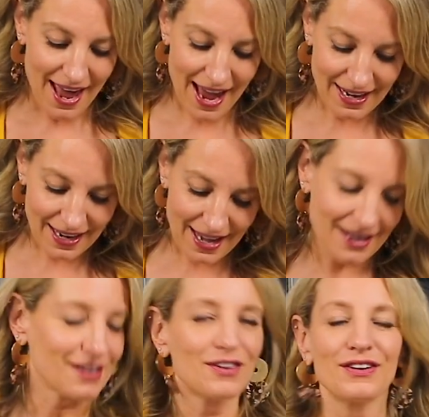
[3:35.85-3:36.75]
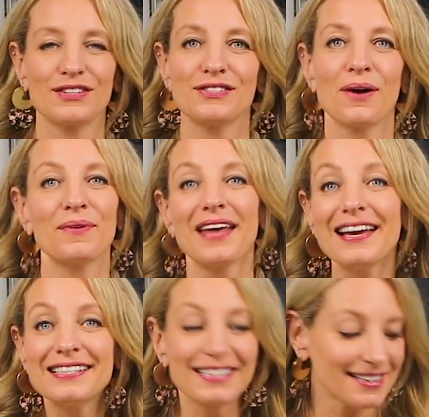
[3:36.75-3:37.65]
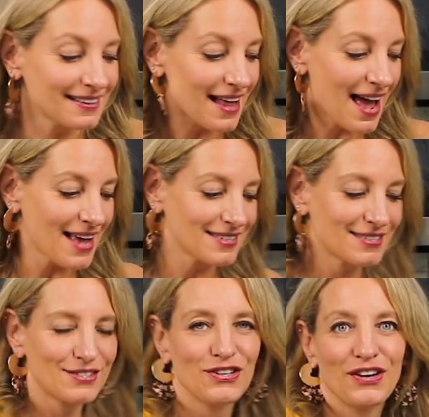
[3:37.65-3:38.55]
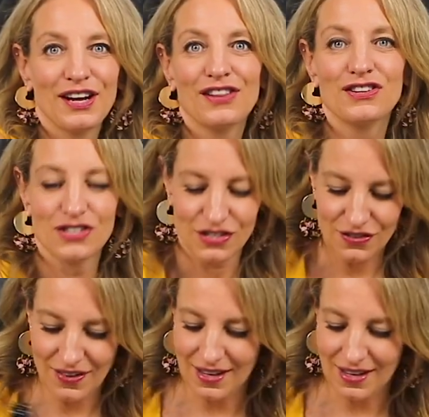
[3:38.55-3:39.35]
And again, you're gonna start with ice in a glass. You're gonna get the gist of